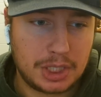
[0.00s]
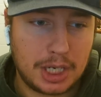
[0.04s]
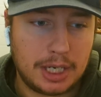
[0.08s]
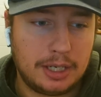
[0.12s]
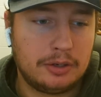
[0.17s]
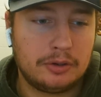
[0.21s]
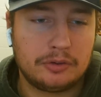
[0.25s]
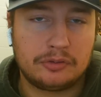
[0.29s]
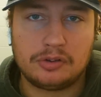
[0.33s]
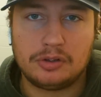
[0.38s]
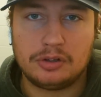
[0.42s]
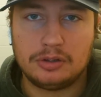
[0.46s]
And
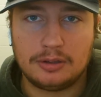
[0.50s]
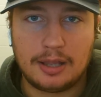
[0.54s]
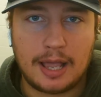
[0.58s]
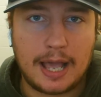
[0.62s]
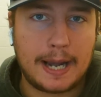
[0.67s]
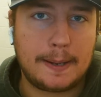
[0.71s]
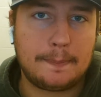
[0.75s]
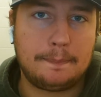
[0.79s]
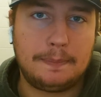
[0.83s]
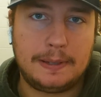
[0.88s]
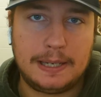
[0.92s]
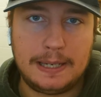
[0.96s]
there's a
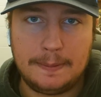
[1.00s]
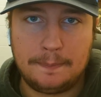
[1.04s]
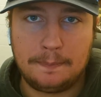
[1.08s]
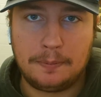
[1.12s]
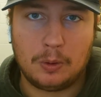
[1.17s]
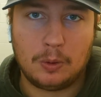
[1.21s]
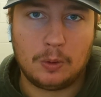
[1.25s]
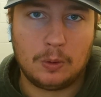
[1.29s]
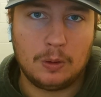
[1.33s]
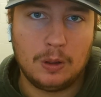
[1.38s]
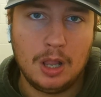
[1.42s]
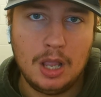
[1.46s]
lot of
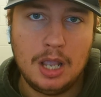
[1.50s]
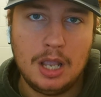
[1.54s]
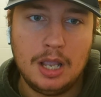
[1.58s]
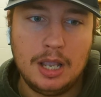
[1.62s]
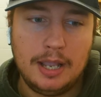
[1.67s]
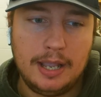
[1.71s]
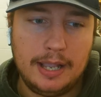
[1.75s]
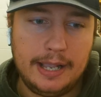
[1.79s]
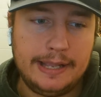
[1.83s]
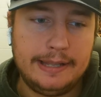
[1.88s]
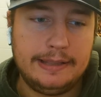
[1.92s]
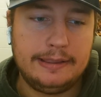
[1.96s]
people
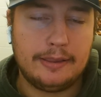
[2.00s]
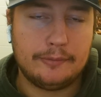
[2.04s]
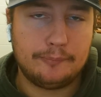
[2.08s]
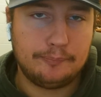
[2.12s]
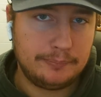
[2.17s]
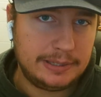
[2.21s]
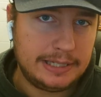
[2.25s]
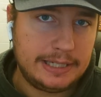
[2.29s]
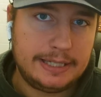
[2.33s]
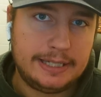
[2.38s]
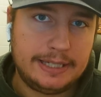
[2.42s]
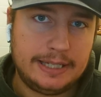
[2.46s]
in the
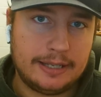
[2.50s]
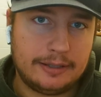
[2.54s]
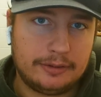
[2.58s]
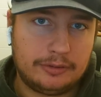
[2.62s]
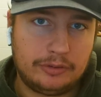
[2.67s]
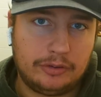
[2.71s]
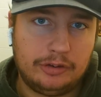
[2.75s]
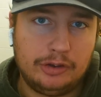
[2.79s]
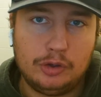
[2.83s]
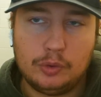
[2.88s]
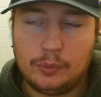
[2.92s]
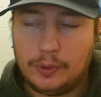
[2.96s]
media,
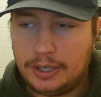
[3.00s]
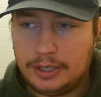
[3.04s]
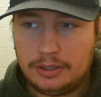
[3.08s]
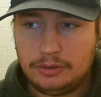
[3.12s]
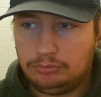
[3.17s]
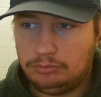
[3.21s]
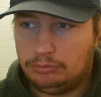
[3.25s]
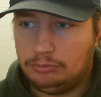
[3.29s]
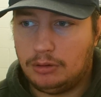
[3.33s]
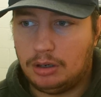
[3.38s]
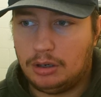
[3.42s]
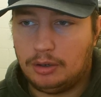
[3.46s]
too,
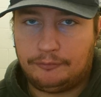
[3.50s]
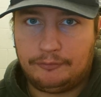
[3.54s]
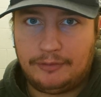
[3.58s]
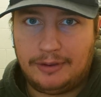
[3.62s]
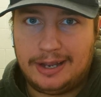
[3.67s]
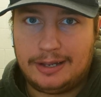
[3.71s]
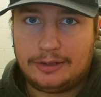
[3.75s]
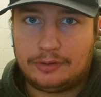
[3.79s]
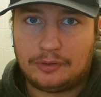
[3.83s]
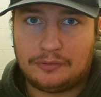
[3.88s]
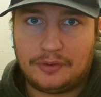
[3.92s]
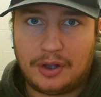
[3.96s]
and
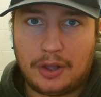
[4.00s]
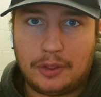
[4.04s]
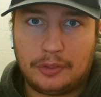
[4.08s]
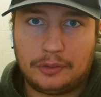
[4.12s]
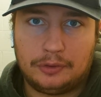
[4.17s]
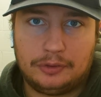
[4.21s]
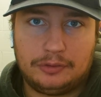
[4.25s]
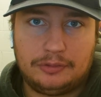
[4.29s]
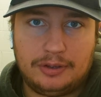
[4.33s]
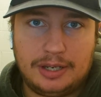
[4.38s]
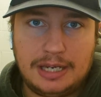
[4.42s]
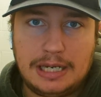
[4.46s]
fans of
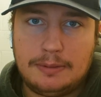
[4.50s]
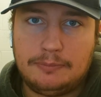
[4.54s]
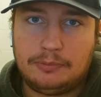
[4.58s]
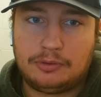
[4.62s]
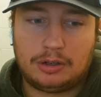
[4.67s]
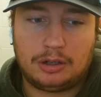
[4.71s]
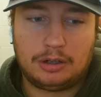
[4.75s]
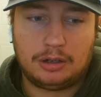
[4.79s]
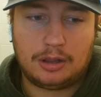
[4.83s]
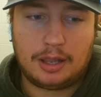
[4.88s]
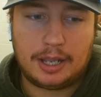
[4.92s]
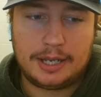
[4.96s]
other teams
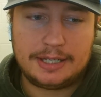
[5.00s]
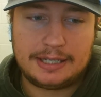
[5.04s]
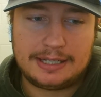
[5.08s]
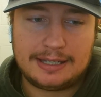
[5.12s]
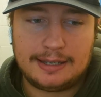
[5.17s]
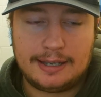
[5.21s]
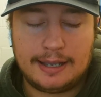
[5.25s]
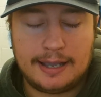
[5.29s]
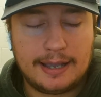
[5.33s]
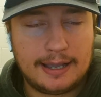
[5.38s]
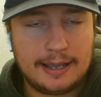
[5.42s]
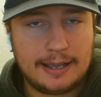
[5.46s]
that are like,
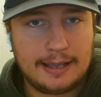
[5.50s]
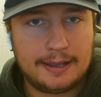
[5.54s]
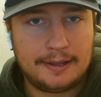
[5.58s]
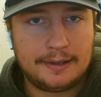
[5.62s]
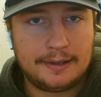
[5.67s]
I